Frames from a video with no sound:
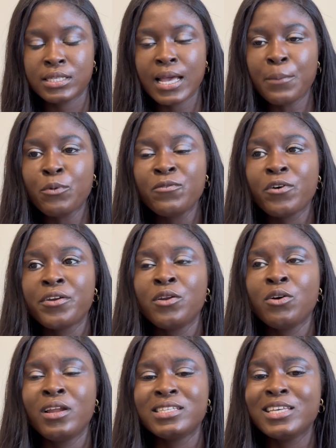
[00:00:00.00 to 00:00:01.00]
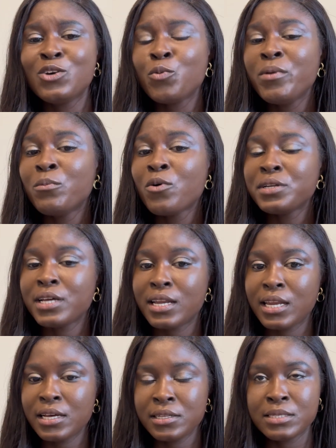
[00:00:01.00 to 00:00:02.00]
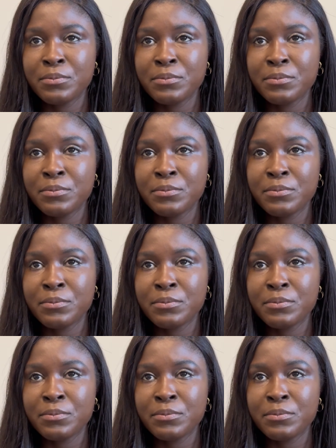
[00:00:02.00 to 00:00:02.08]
I put $400. It could be more than that,